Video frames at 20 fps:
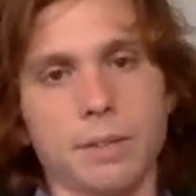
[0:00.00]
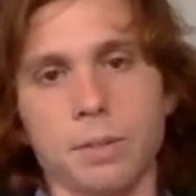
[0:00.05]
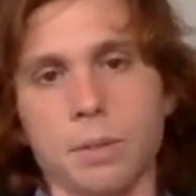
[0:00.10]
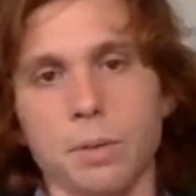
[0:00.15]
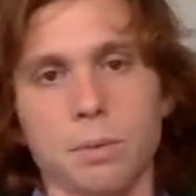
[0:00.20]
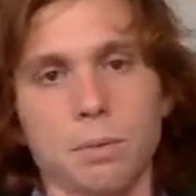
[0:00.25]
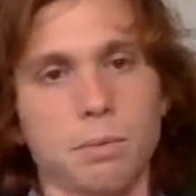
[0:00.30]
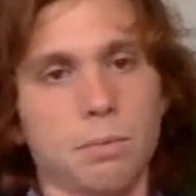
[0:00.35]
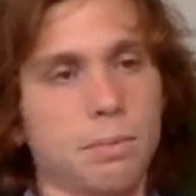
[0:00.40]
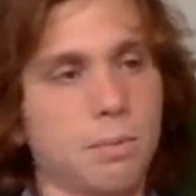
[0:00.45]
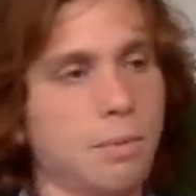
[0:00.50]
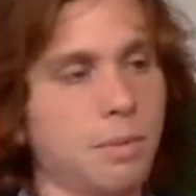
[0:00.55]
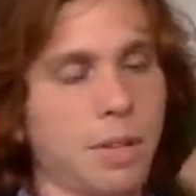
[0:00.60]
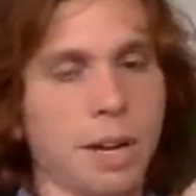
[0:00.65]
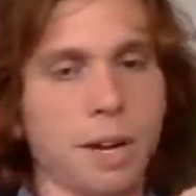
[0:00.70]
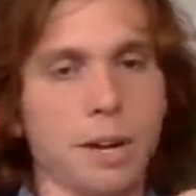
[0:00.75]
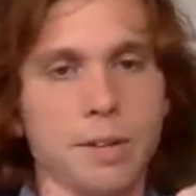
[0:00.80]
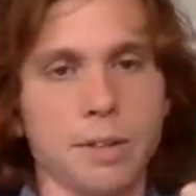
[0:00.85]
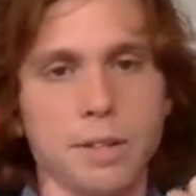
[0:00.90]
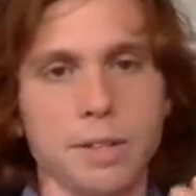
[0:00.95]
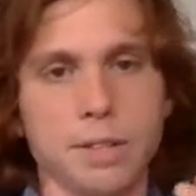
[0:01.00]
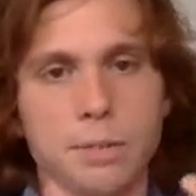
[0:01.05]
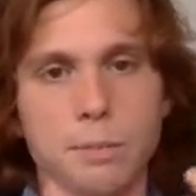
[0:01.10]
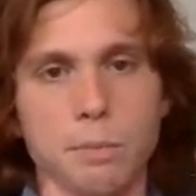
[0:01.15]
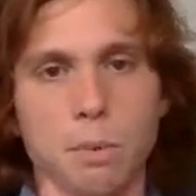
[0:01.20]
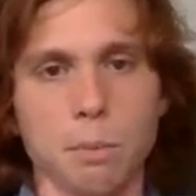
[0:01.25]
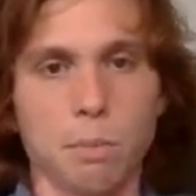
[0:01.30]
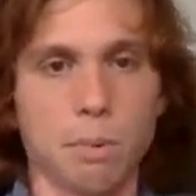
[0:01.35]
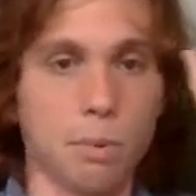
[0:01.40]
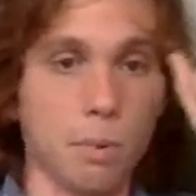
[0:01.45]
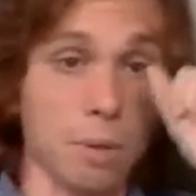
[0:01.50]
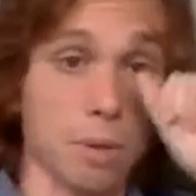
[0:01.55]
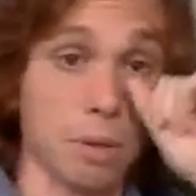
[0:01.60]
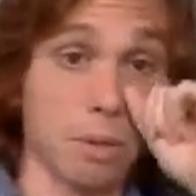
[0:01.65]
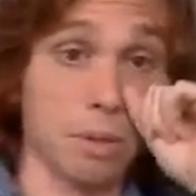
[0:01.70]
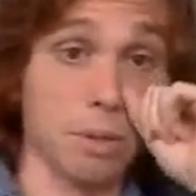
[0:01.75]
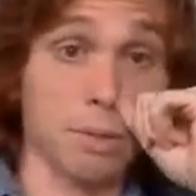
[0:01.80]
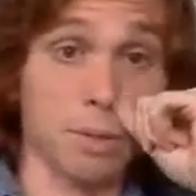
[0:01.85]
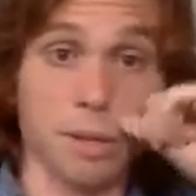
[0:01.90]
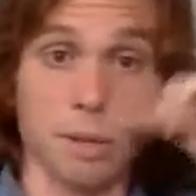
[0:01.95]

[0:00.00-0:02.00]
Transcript: told Garrett this at one point.